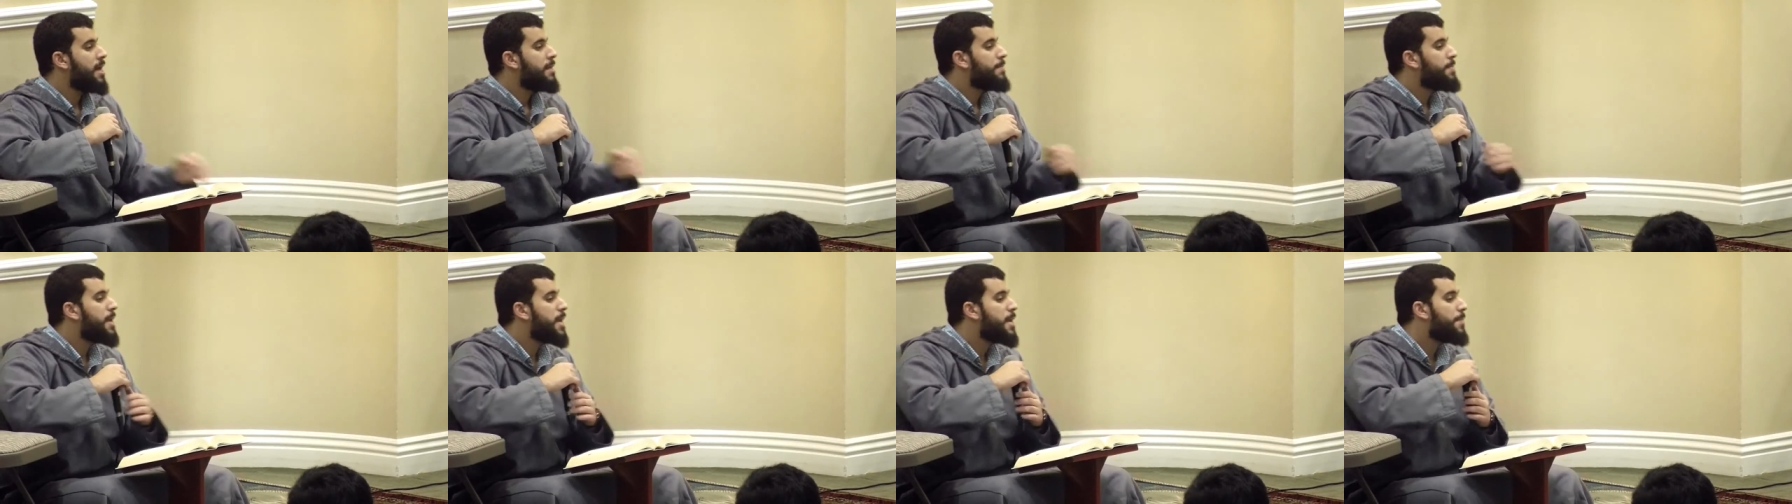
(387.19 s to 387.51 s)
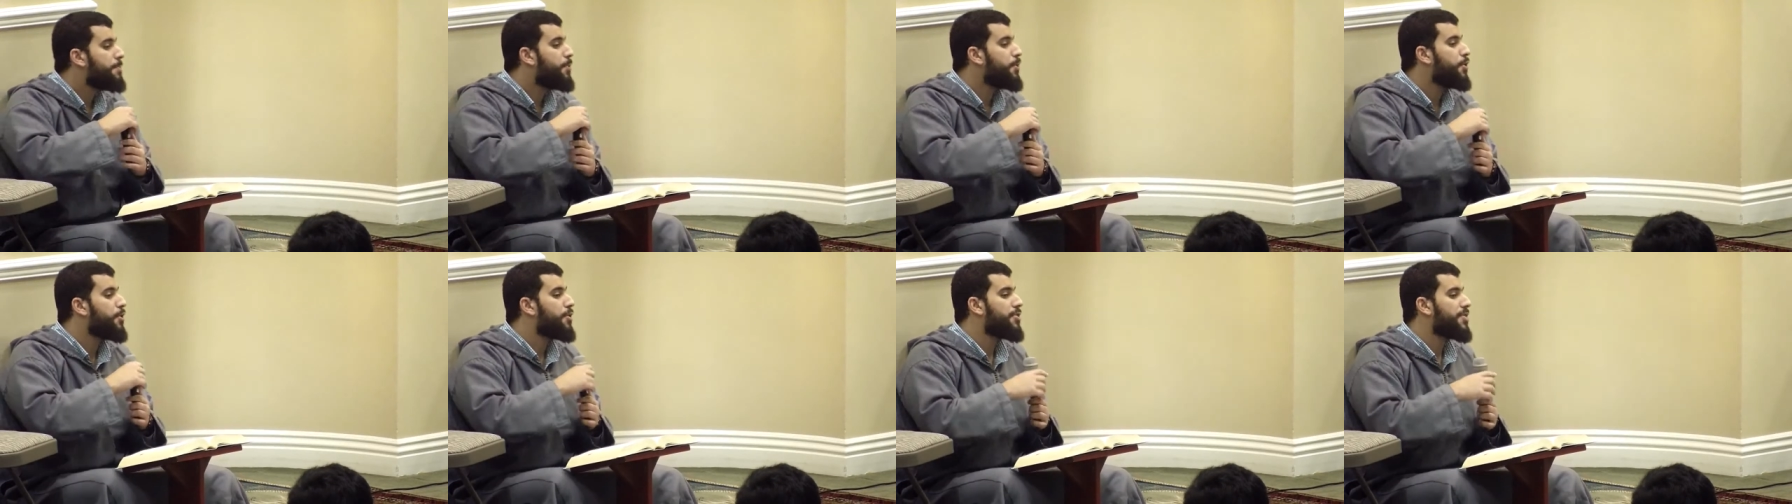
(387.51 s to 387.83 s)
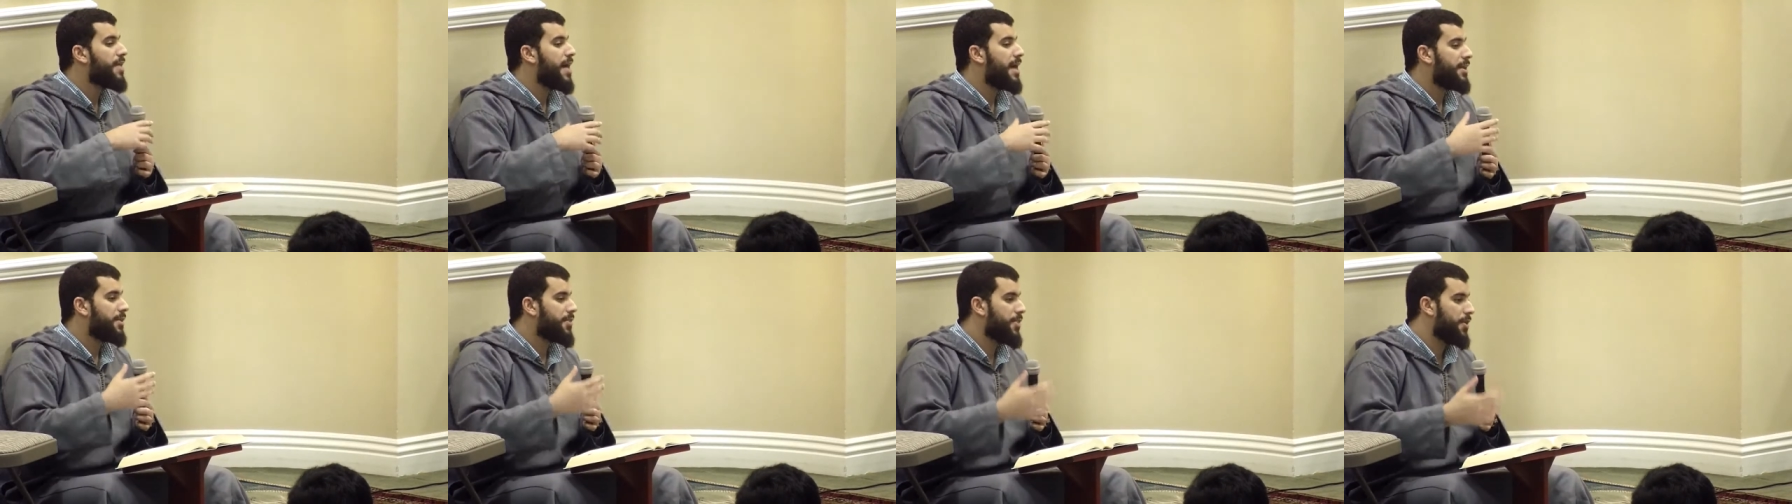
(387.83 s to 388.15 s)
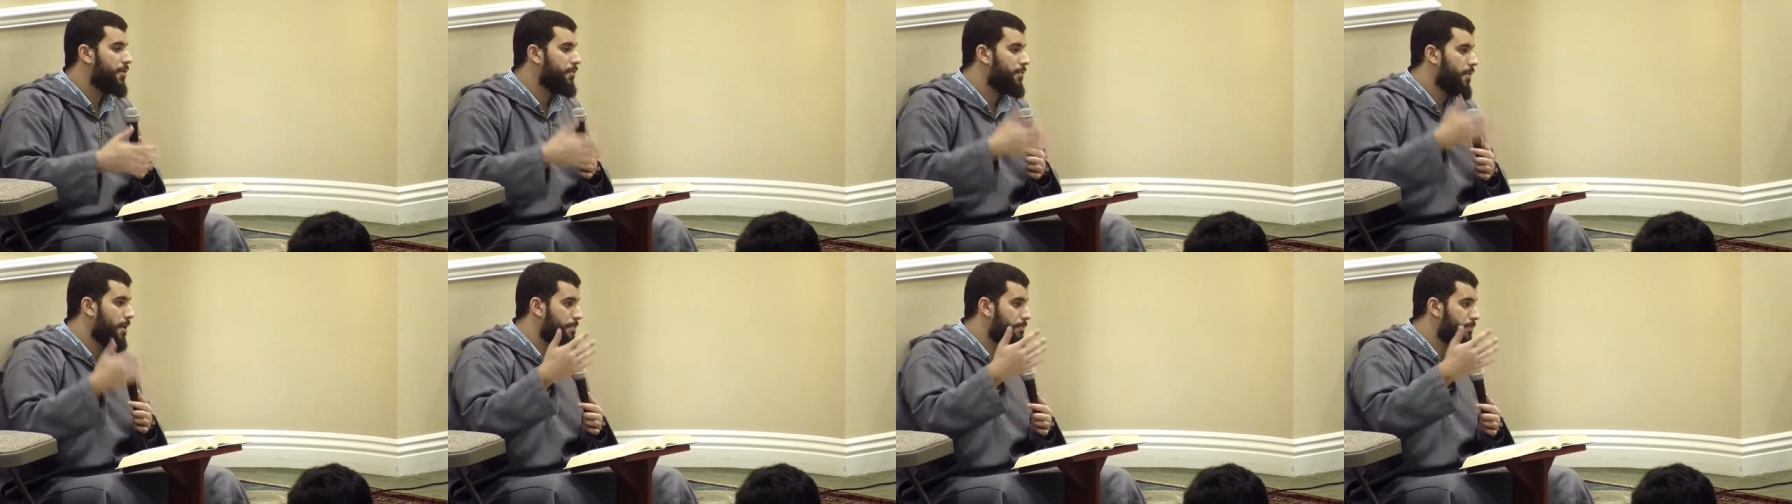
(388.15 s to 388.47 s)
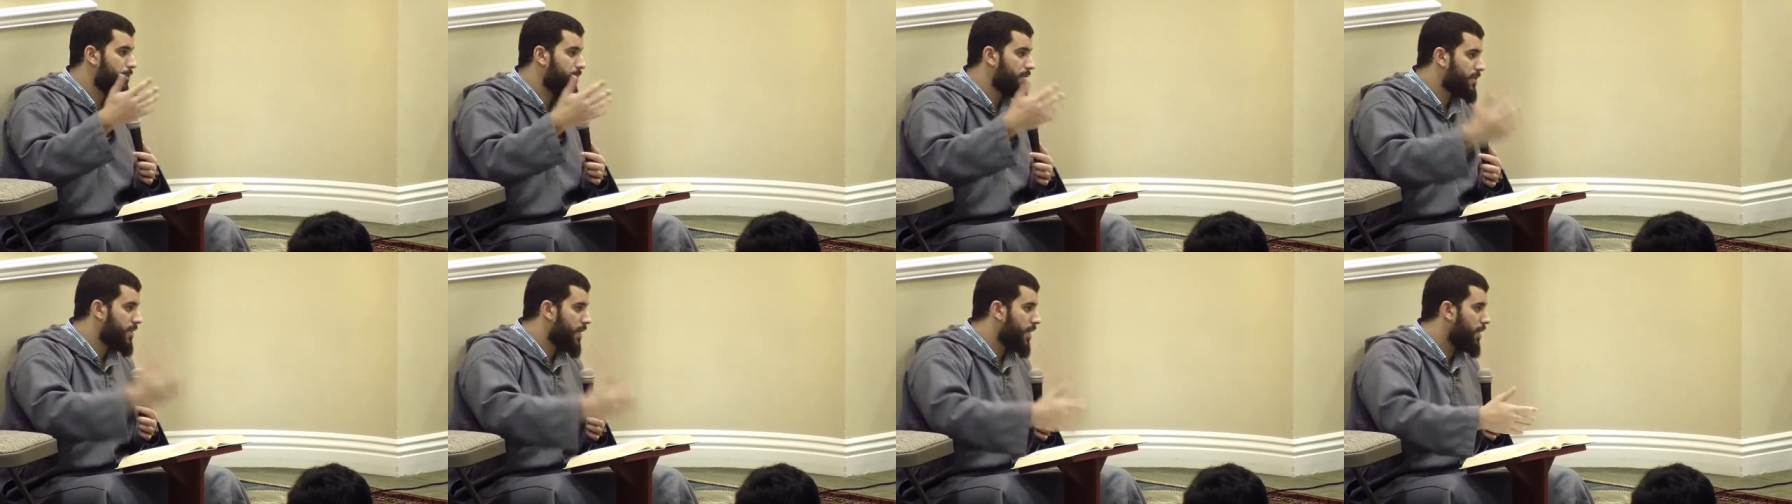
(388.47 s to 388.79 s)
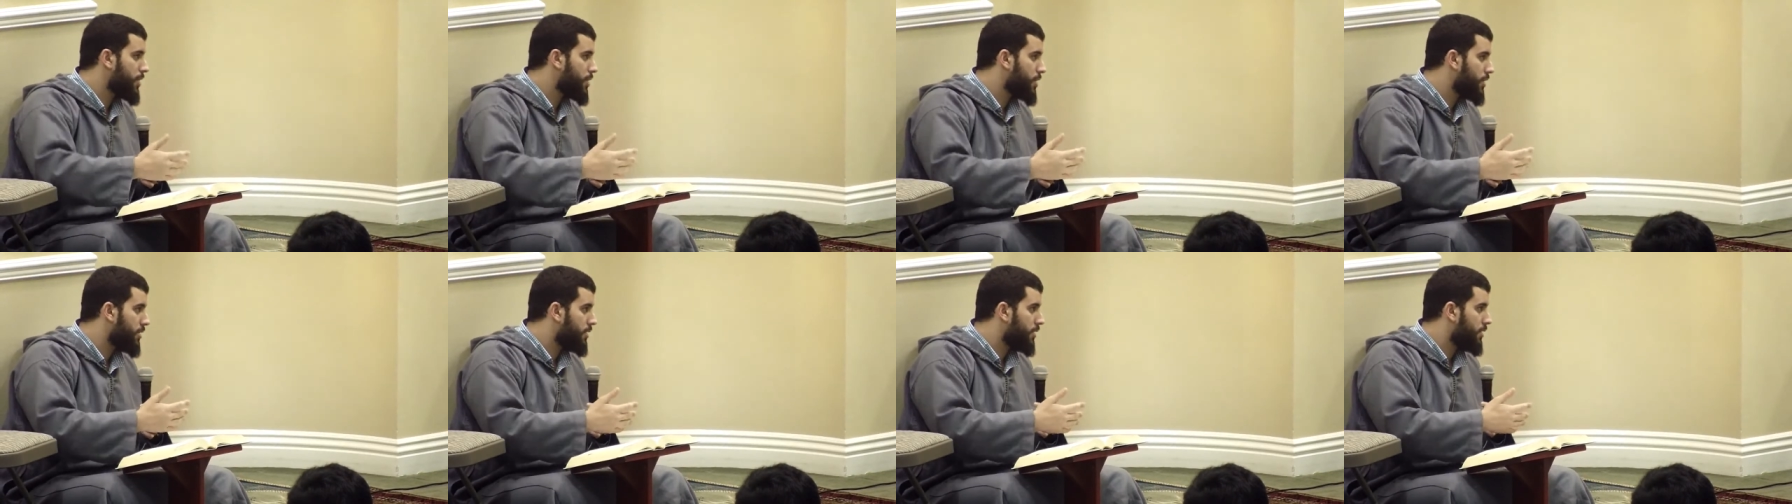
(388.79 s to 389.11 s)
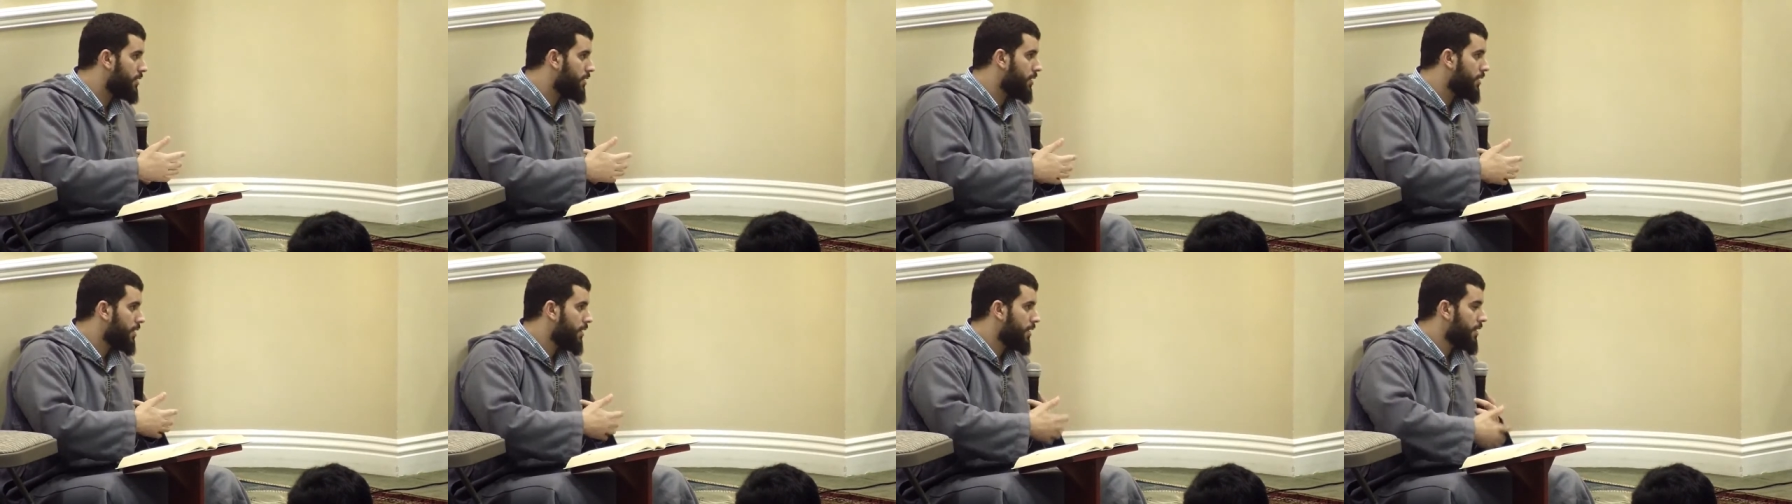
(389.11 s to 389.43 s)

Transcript: people that their reputation